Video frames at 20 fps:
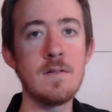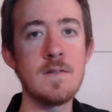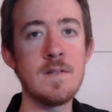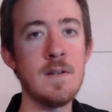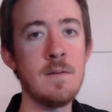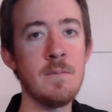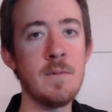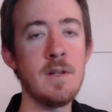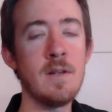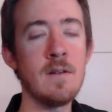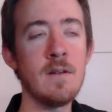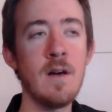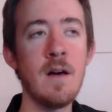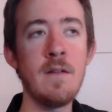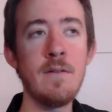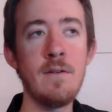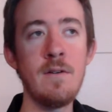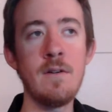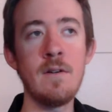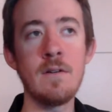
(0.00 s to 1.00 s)
something,
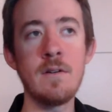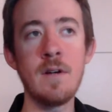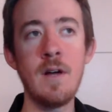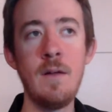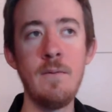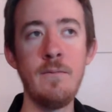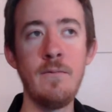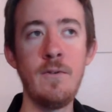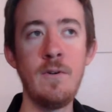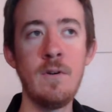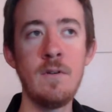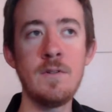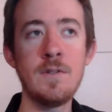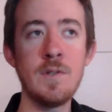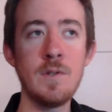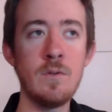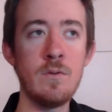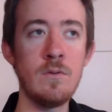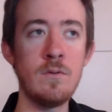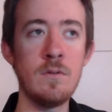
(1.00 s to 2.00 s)
either
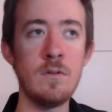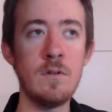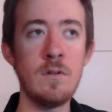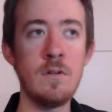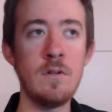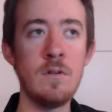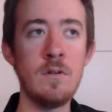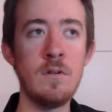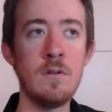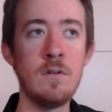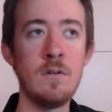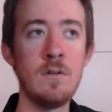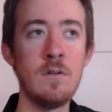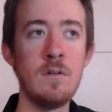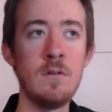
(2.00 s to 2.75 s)
comfort or